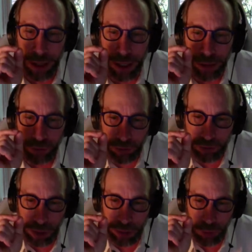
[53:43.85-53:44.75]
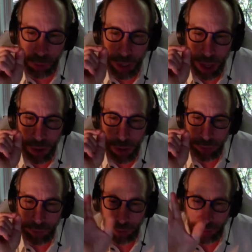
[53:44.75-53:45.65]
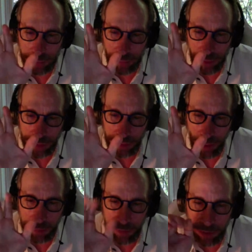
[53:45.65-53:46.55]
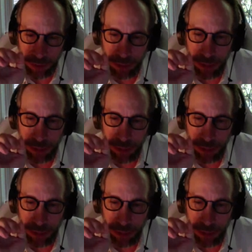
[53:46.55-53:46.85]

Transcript: It turns out if you allow if you, that okay, stop there.